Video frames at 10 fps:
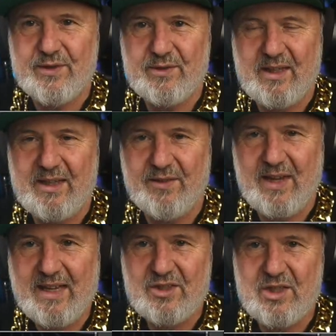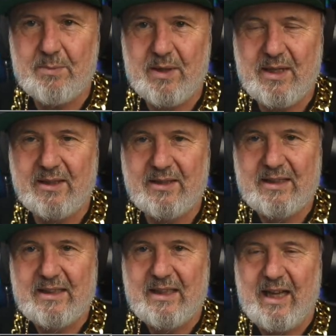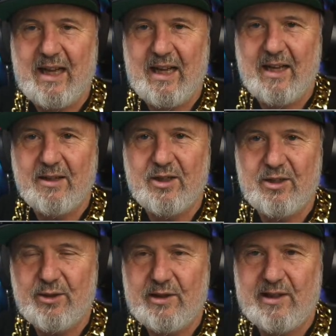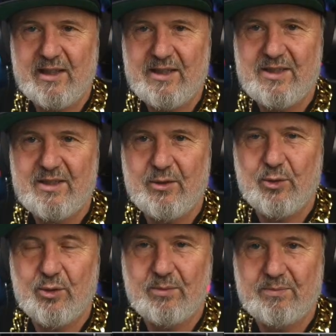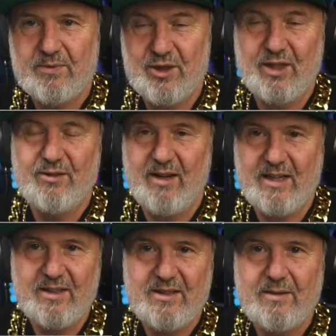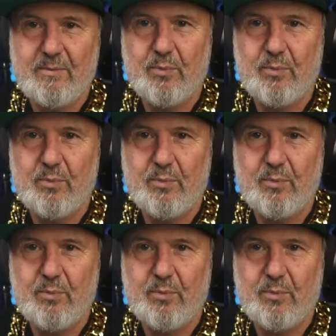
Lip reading: of energy being utilized or generated